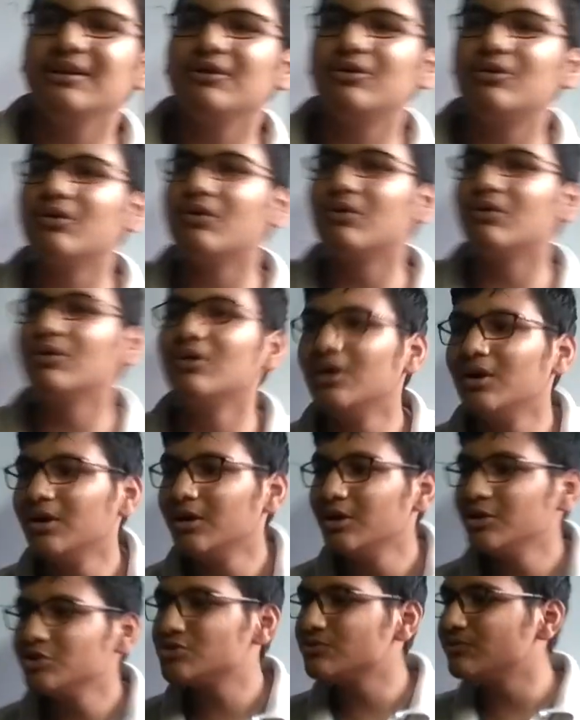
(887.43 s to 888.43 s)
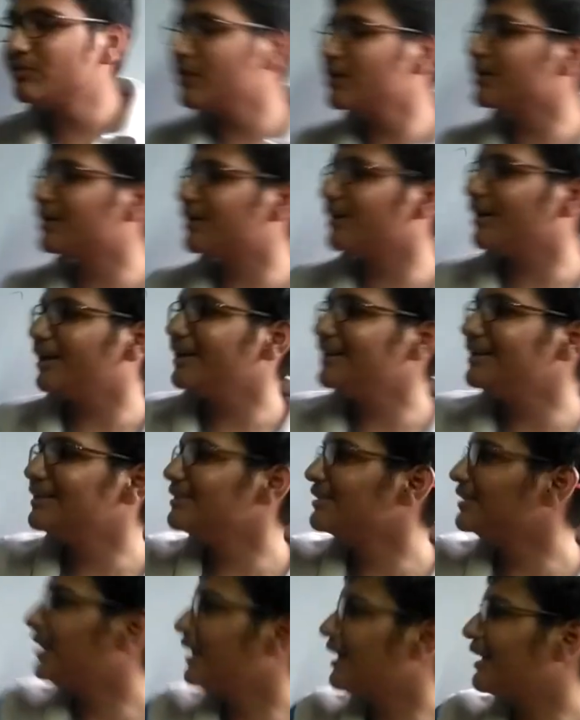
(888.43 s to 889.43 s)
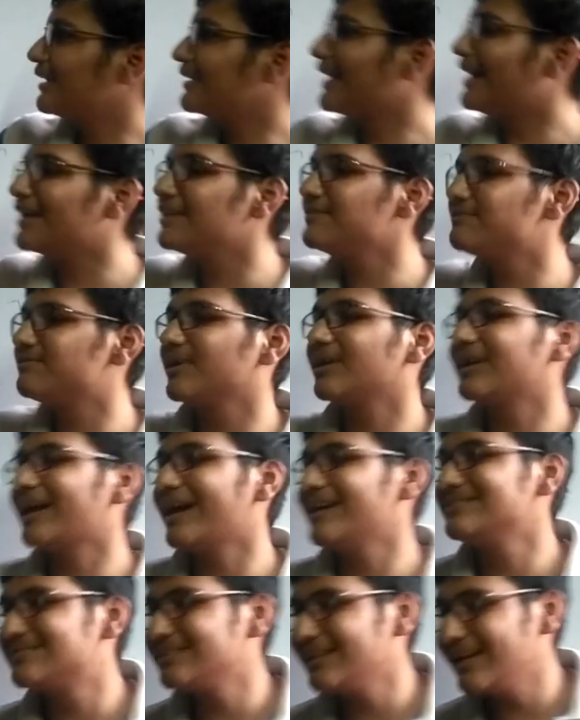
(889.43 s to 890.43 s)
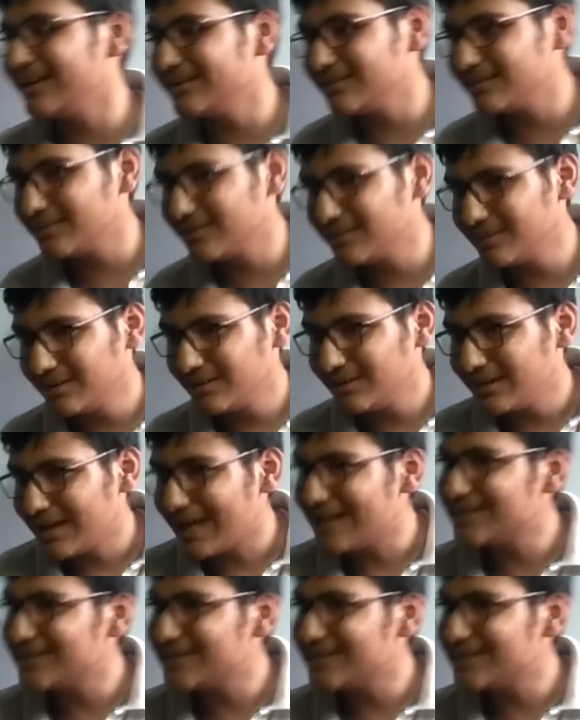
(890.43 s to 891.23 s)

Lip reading: to work in an unfair island as it was.